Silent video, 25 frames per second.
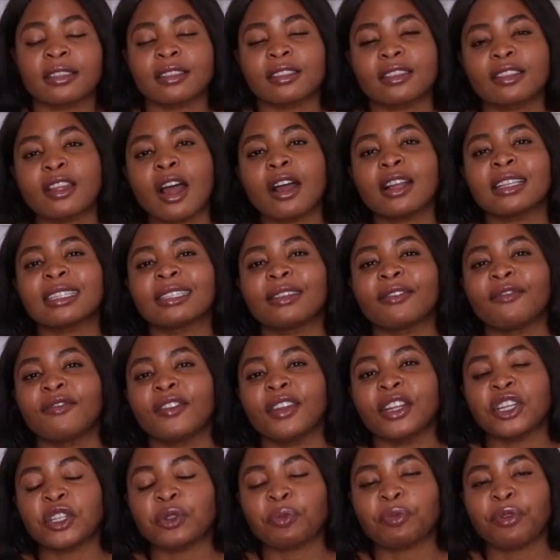the start to
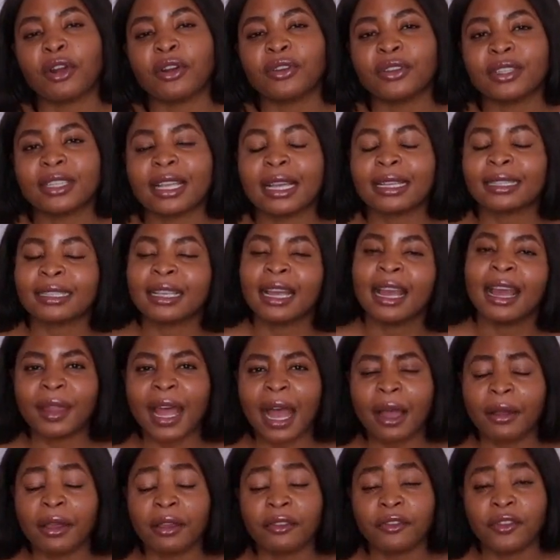finish process.
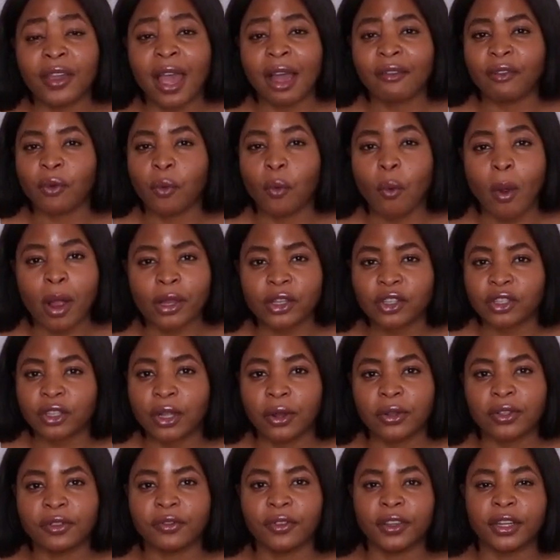Now, if you haven't watched
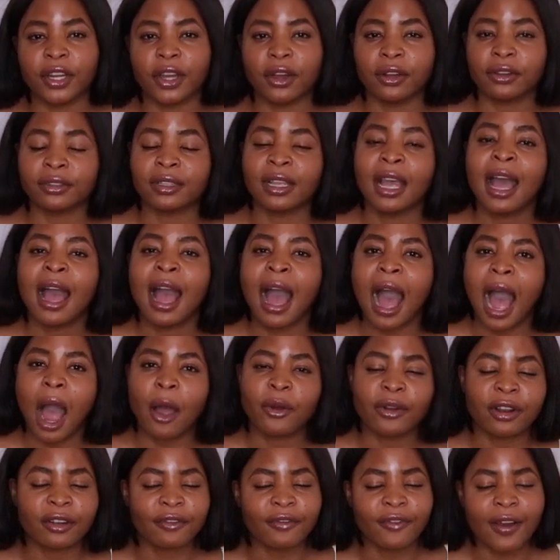those videos,
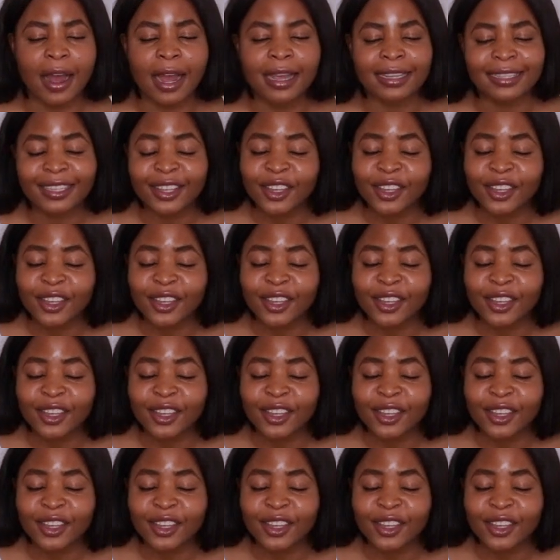I would advise